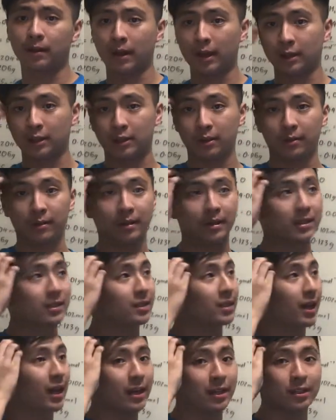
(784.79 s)
Okay, so in
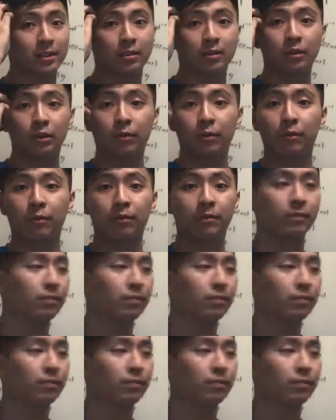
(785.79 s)
this case, you would